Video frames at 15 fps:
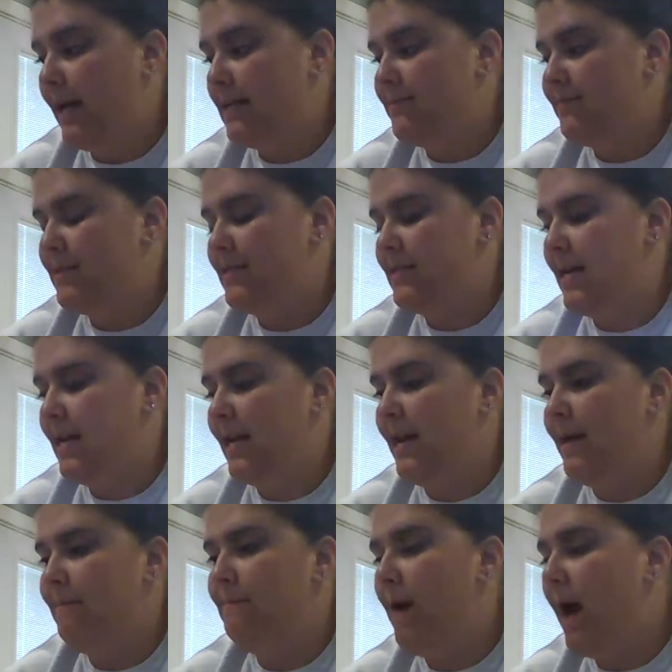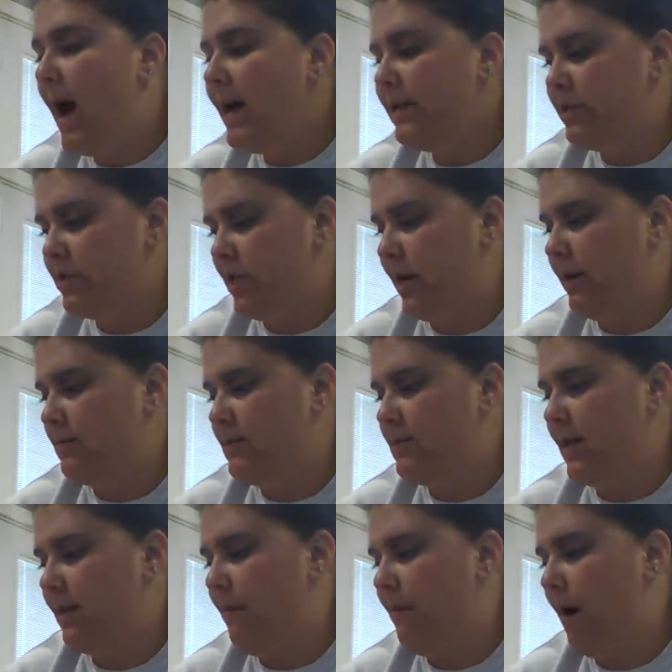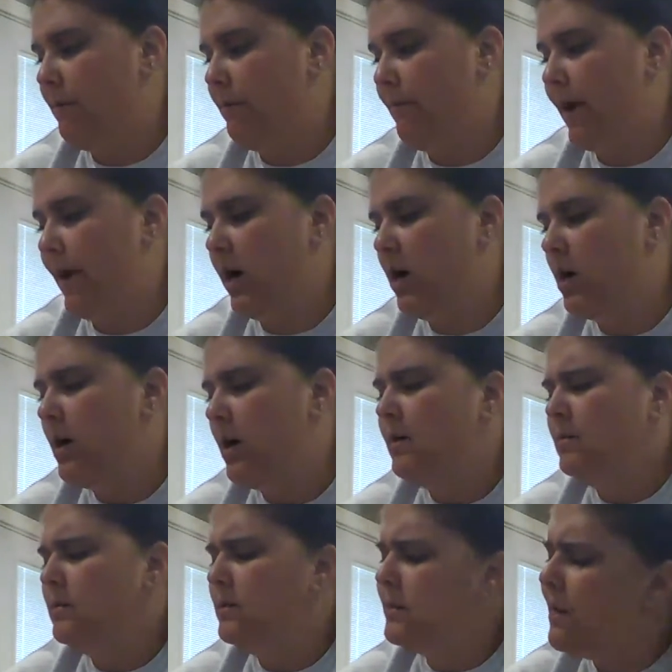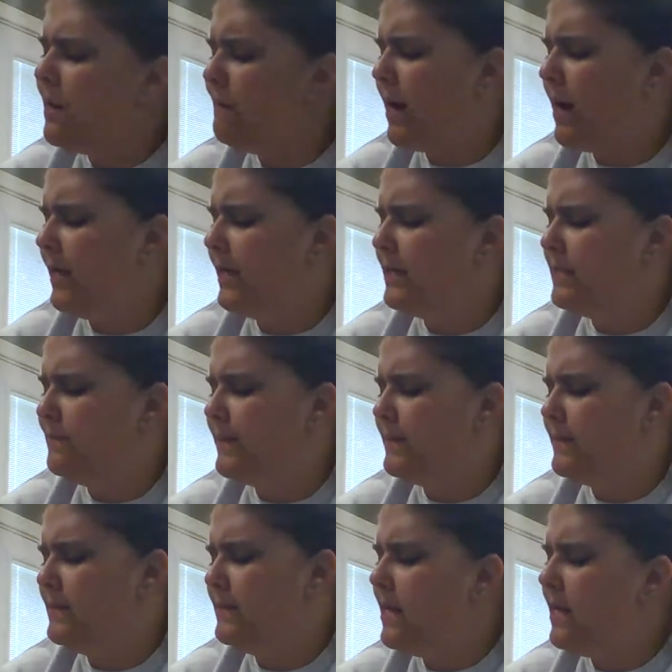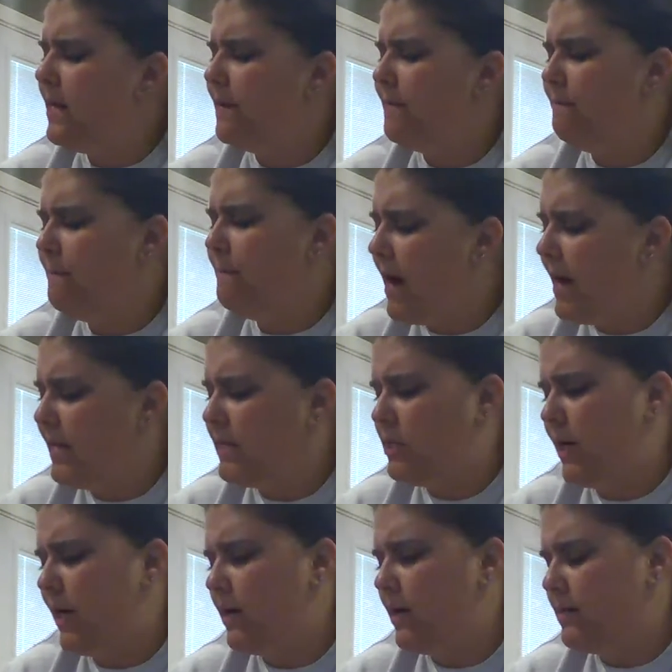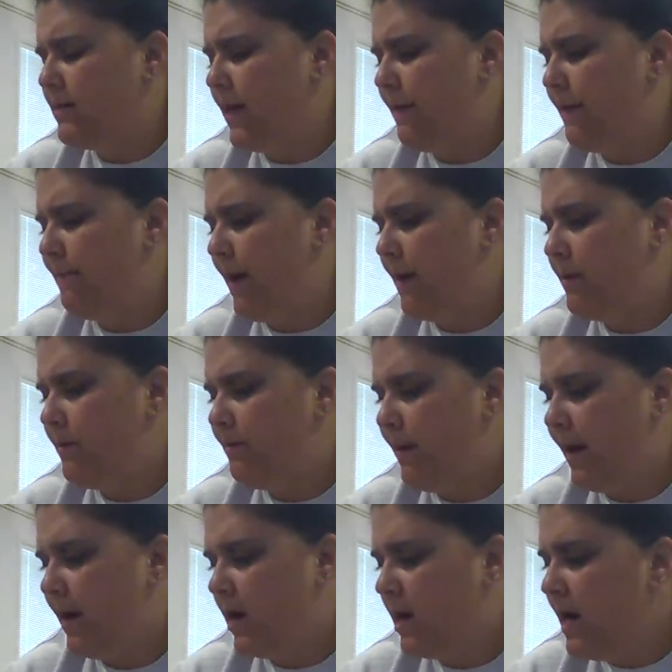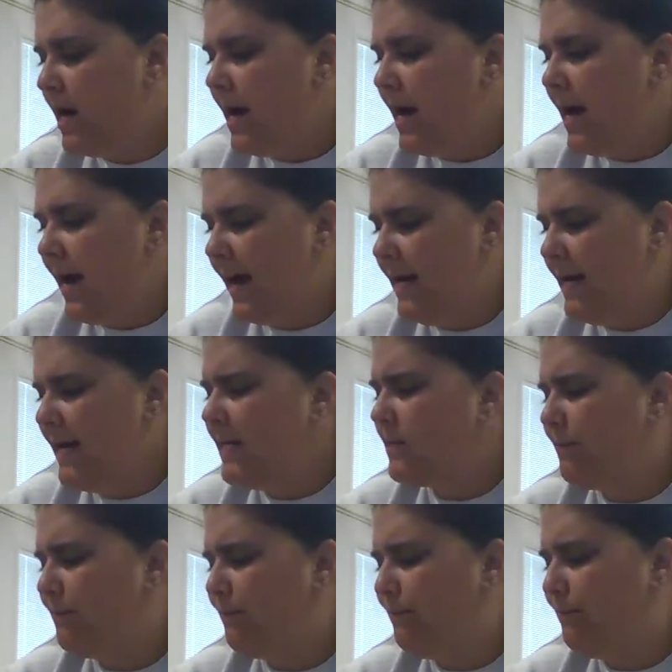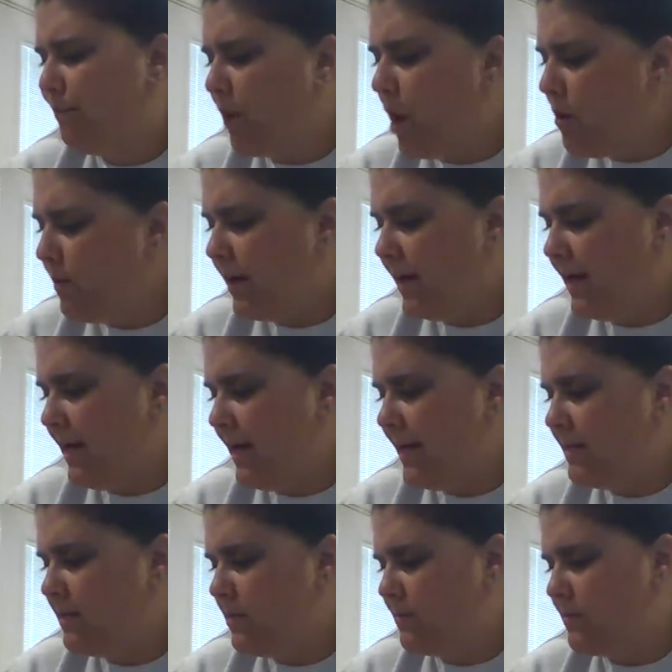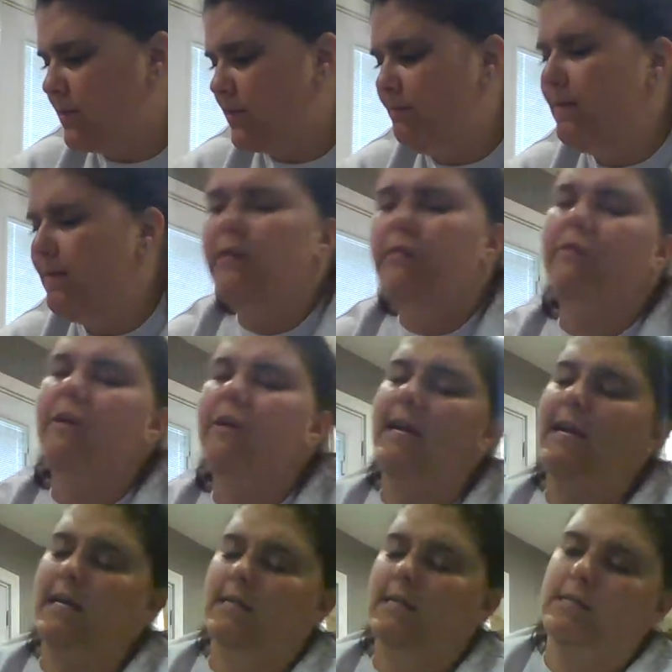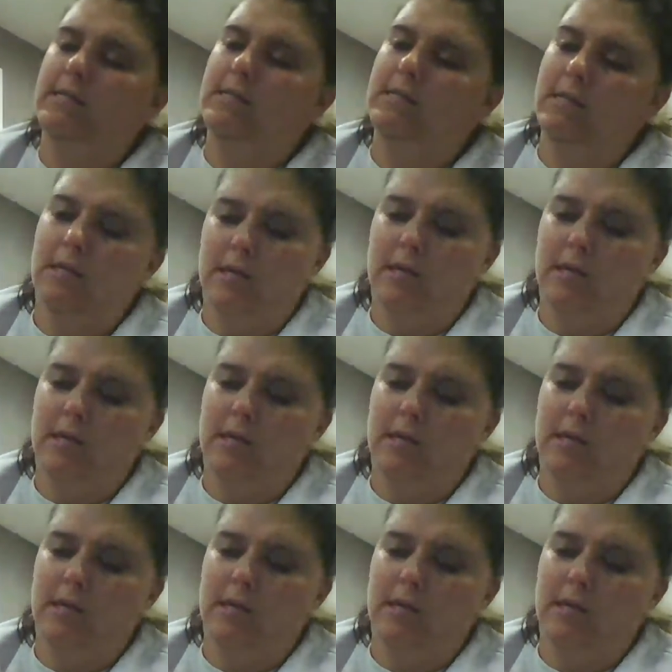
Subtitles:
has been sitting in my chair," said Mama Bear. "Somebody has been sitting in my chair," said Baby Bear, "and it's broken into smithereens."